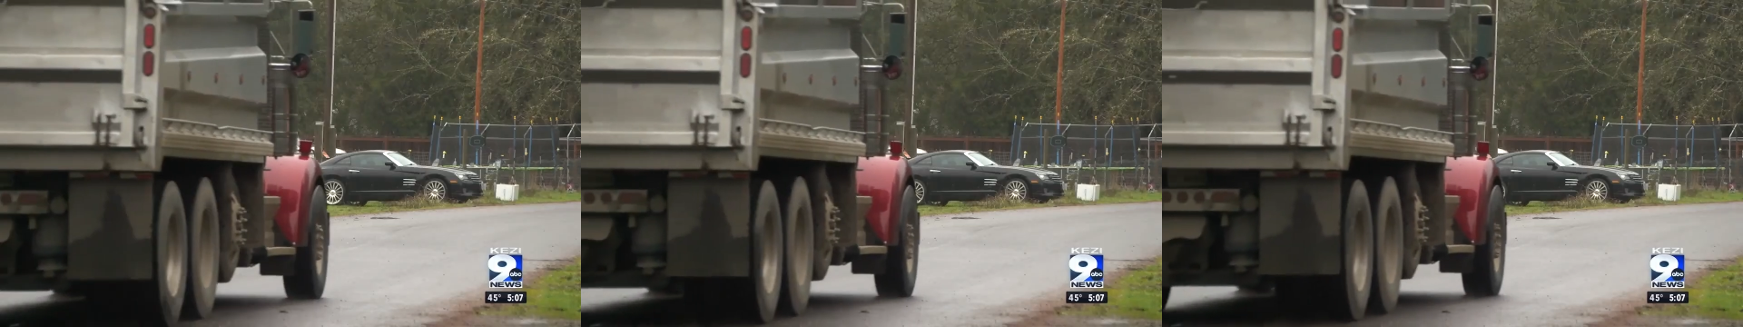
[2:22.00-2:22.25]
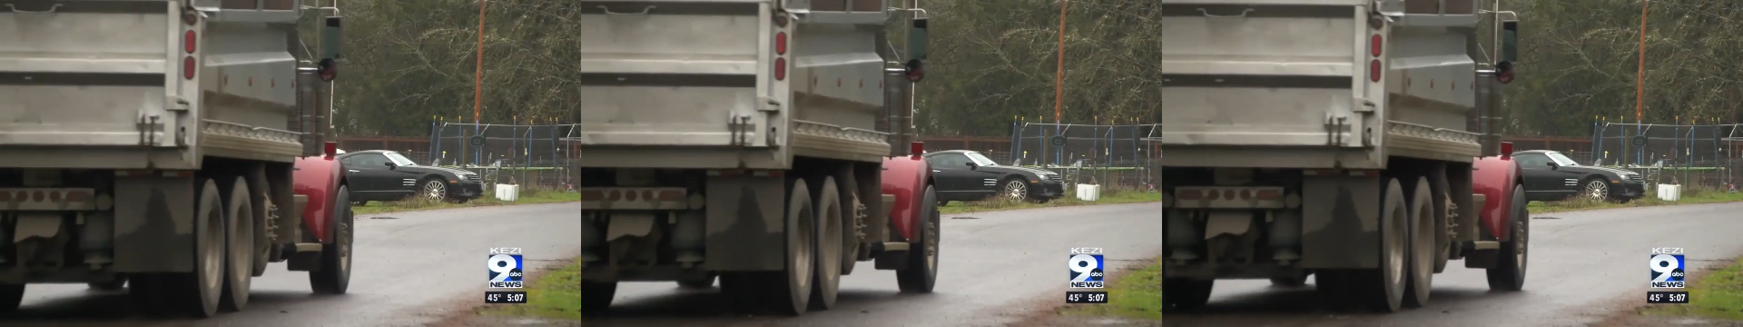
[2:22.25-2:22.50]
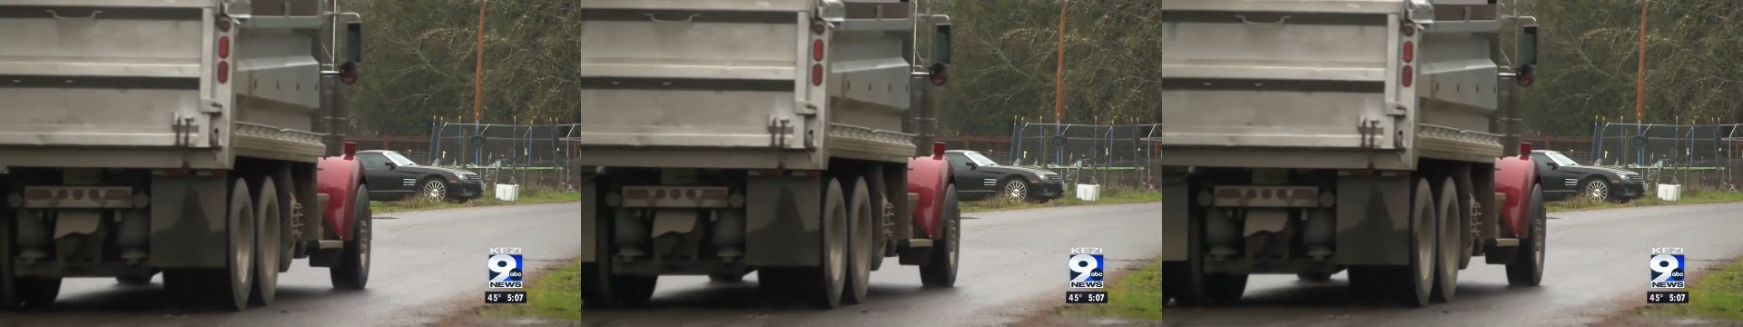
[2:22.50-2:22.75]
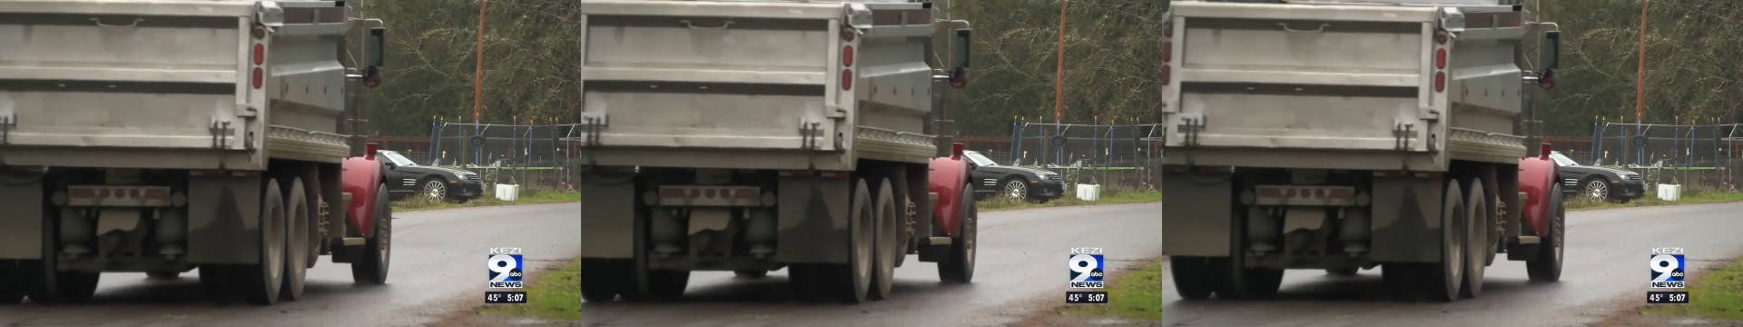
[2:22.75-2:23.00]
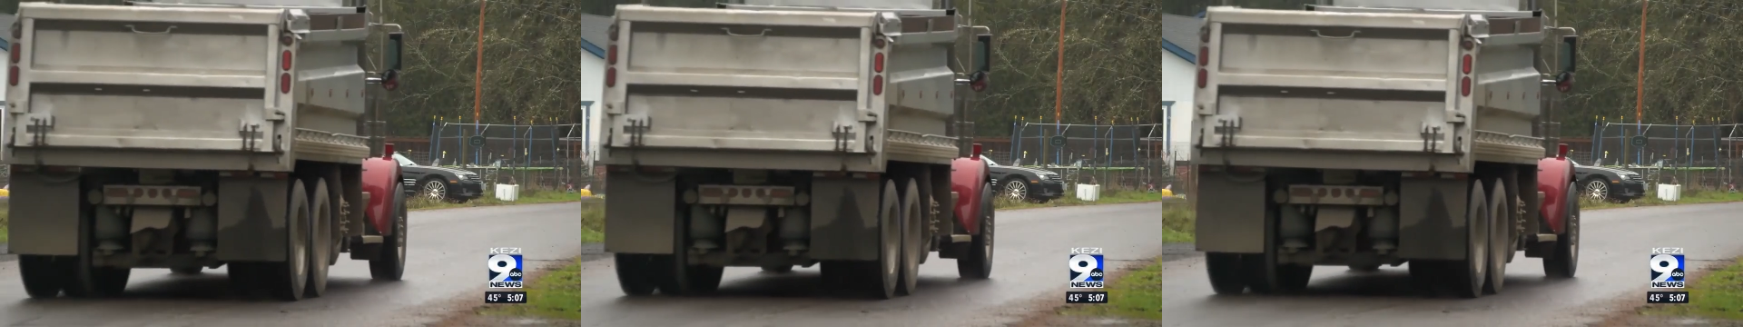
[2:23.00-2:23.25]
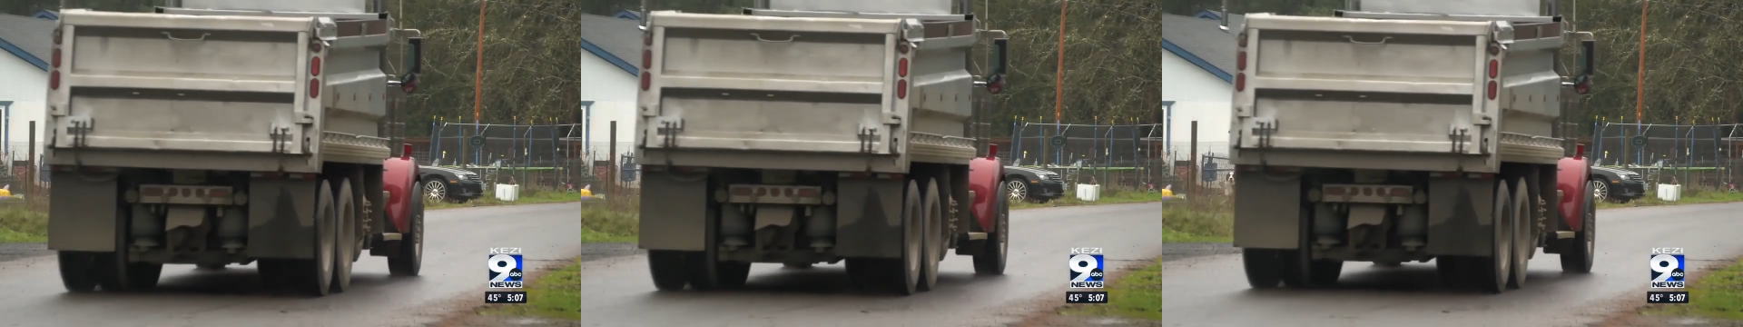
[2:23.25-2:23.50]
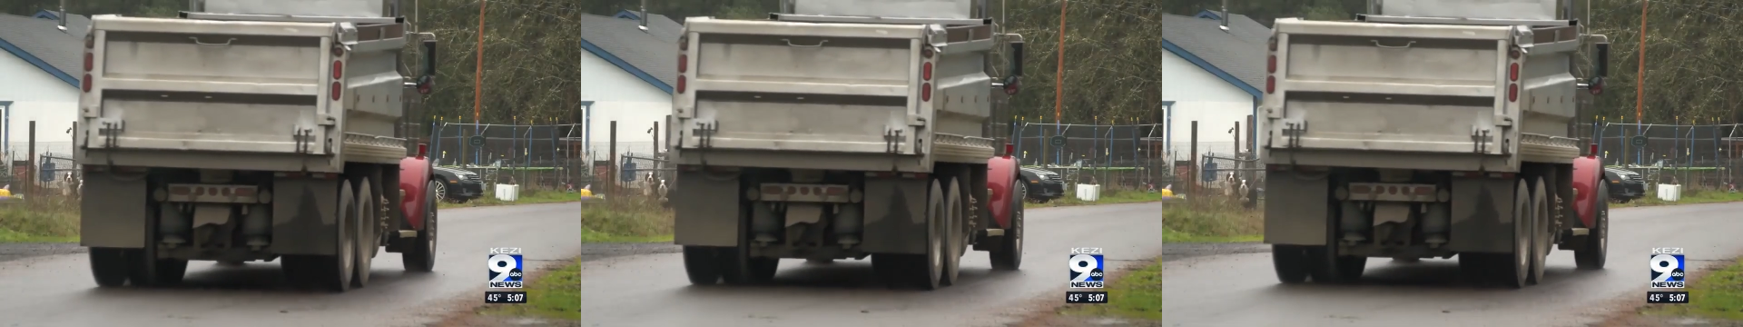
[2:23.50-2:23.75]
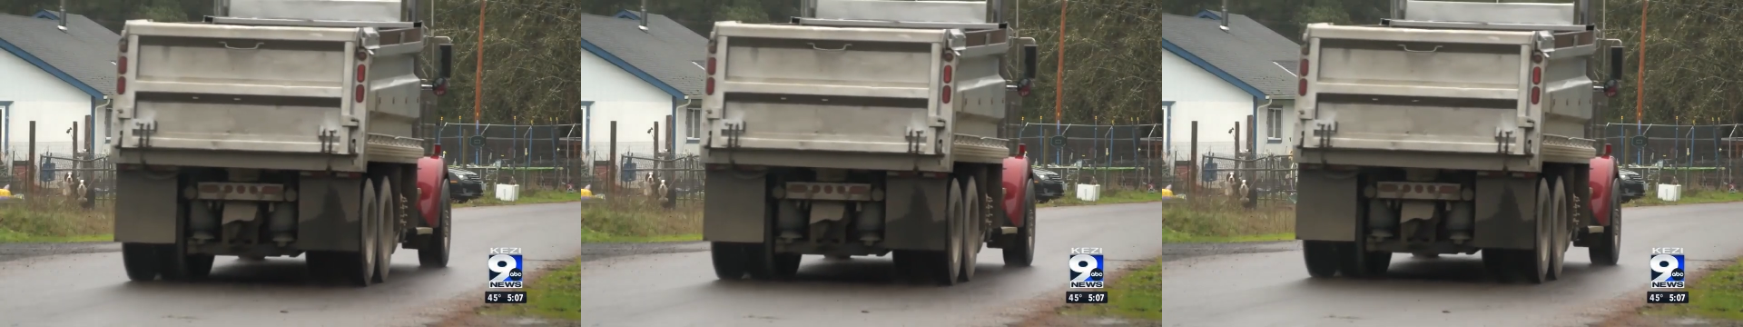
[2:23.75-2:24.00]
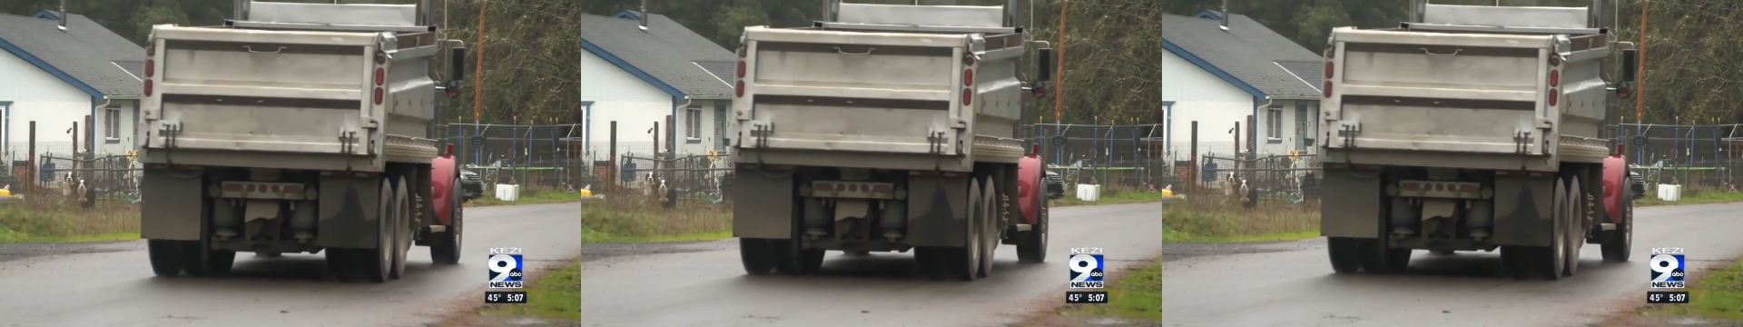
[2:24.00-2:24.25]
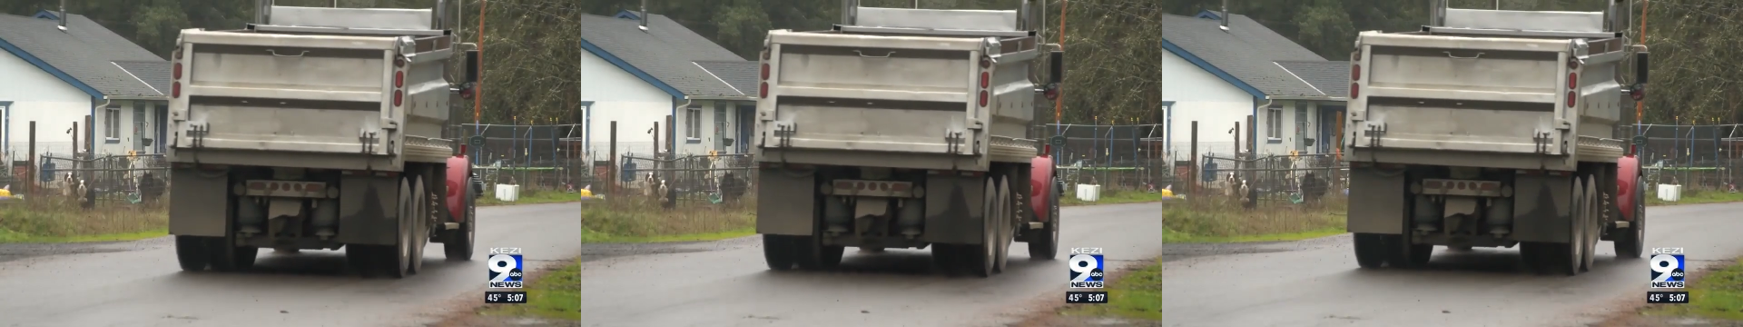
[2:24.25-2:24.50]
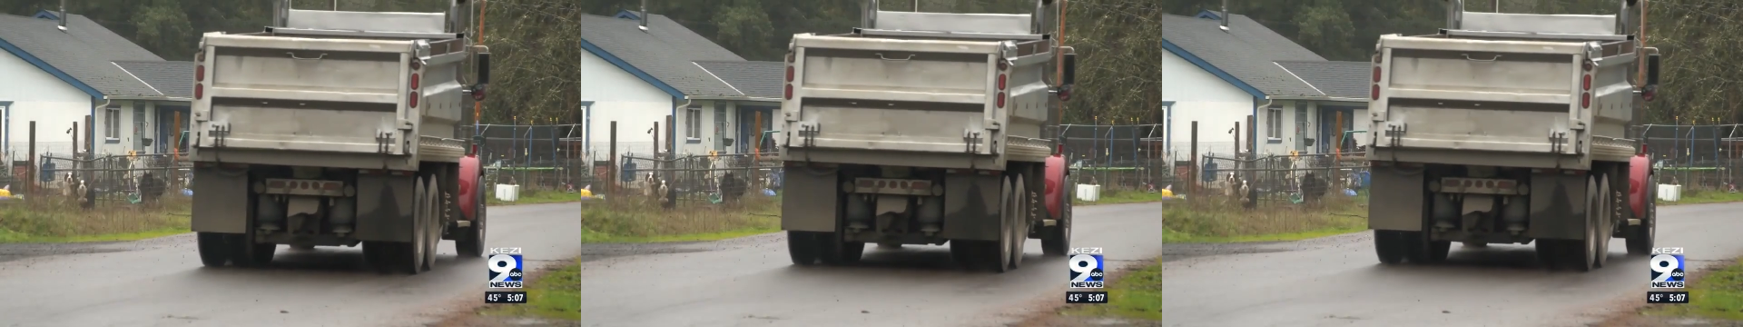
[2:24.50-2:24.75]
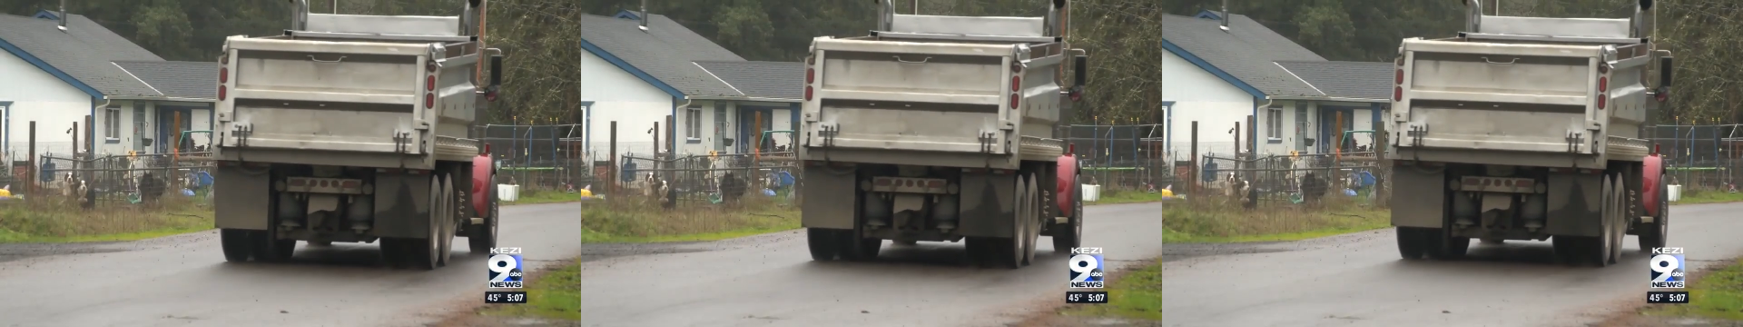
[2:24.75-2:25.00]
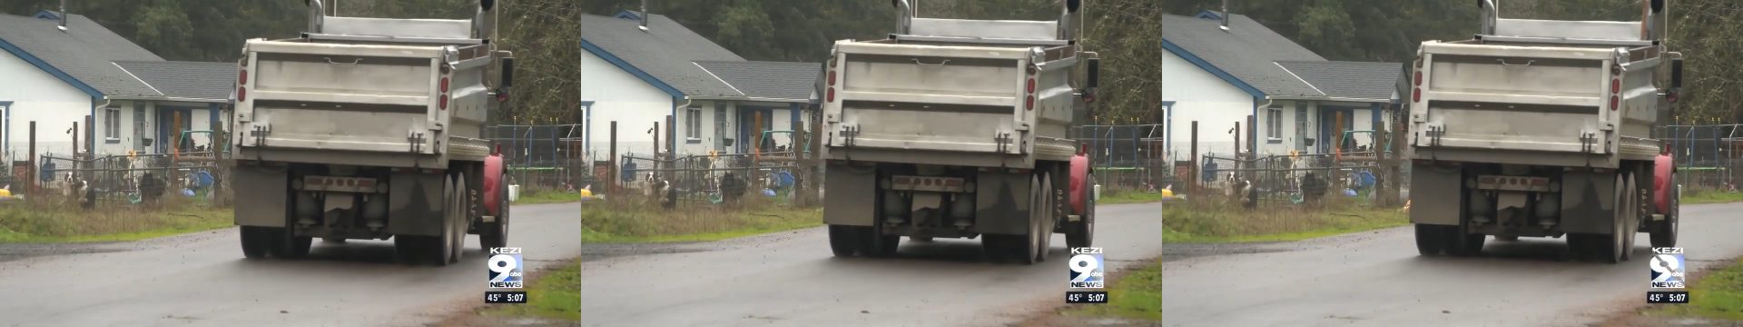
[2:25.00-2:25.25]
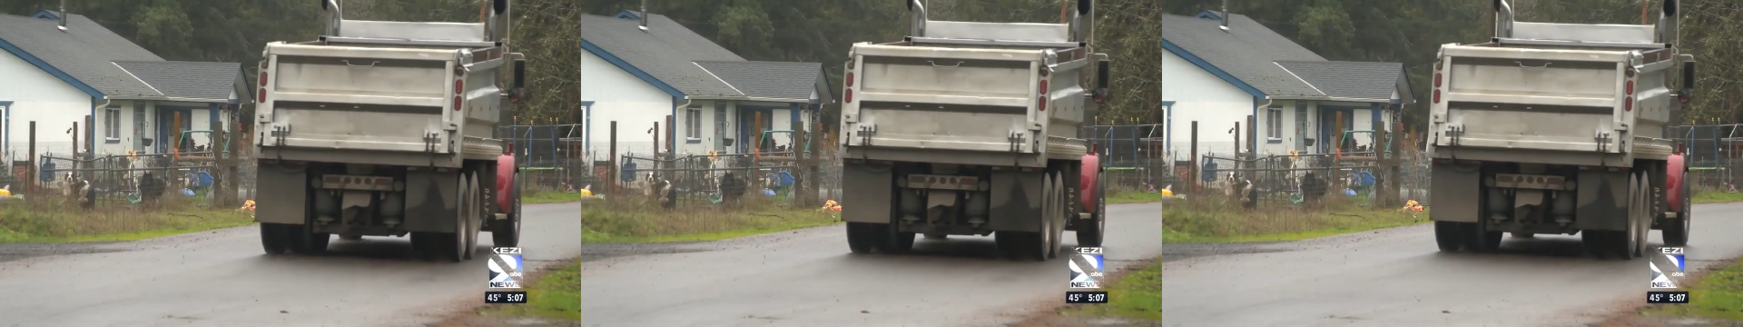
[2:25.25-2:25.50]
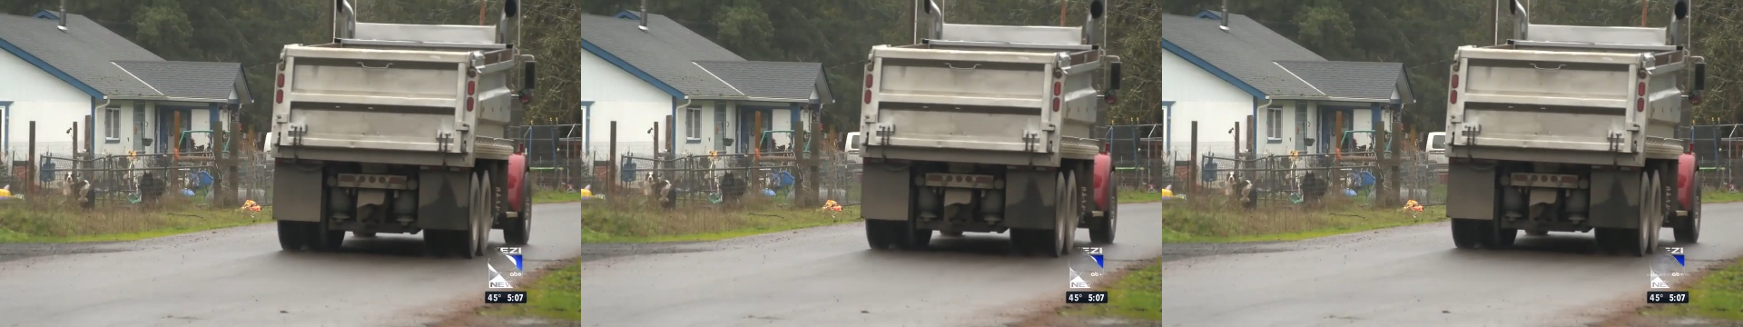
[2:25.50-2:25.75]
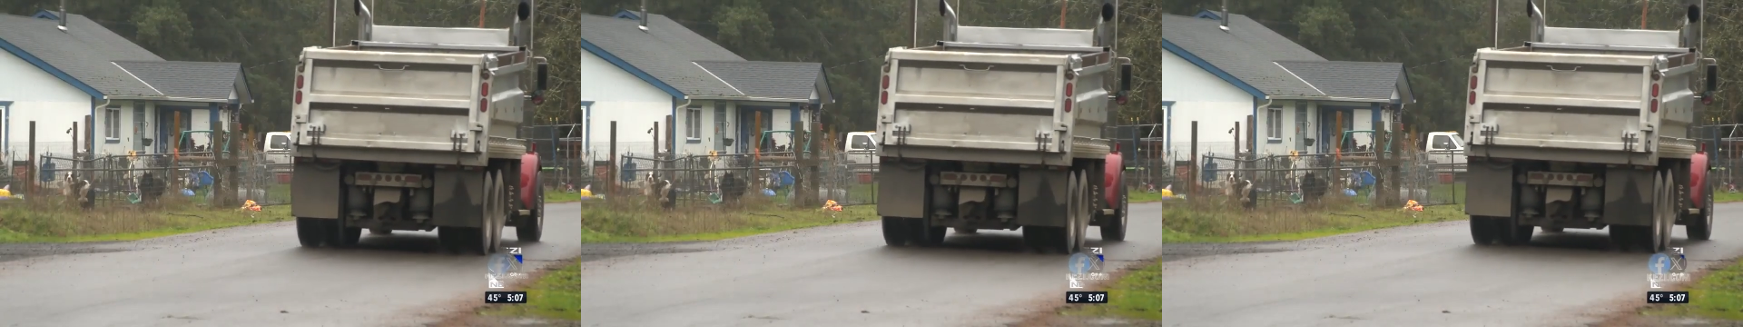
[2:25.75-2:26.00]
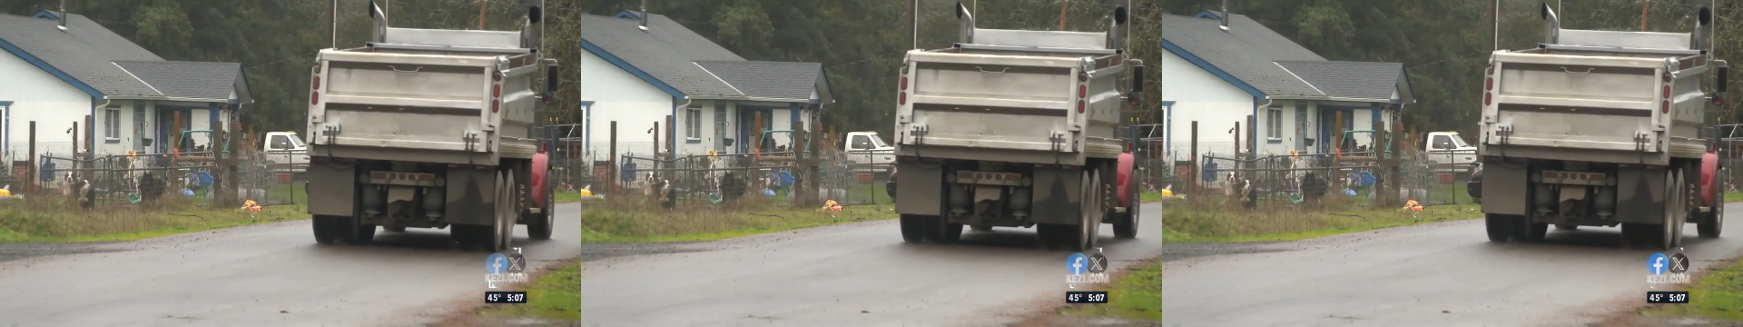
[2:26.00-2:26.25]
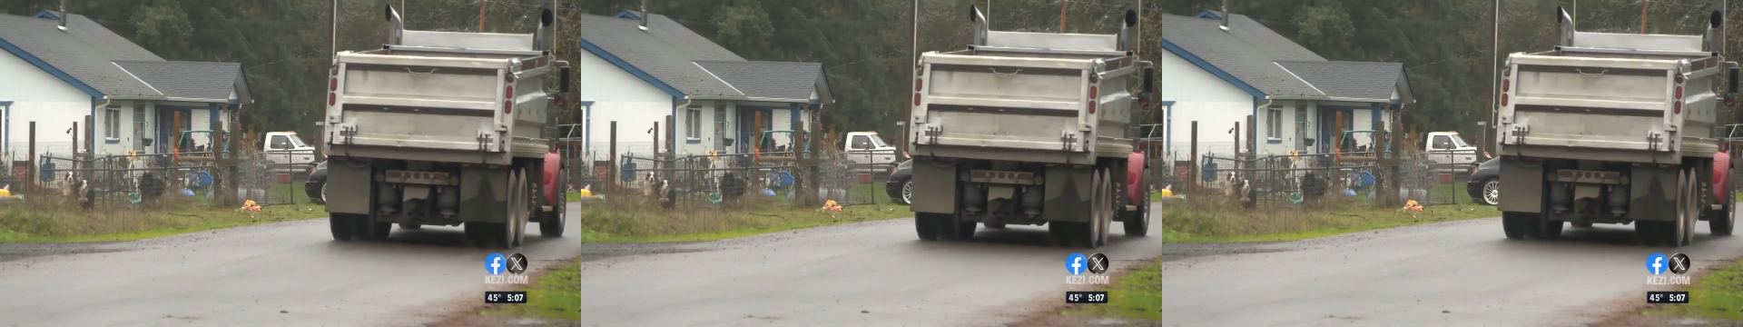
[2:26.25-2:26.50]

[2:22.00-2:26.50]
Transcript: [unreadable: no face in view]